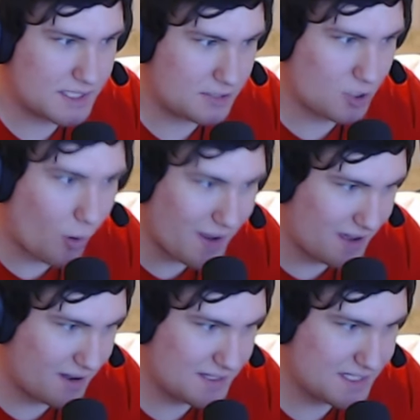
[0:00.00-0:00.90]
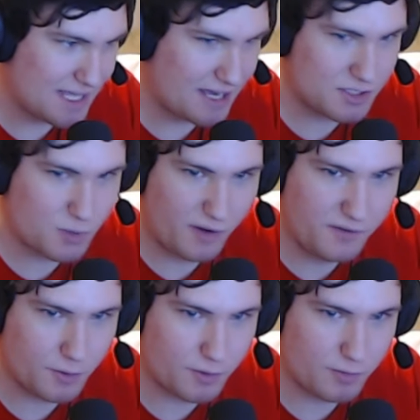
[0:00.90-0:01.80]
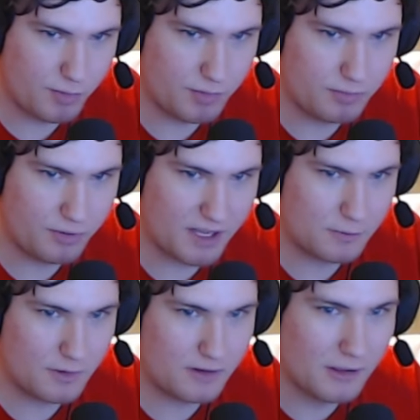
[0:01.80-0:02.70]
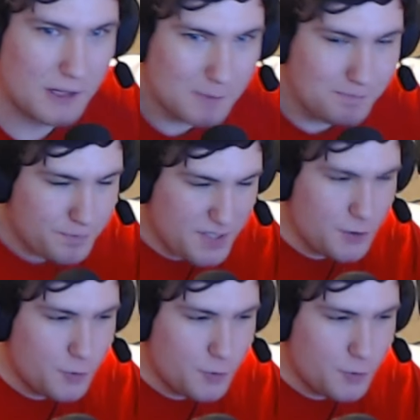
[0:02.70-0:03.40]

toy guns that a 12-year-old would be playing with. Pew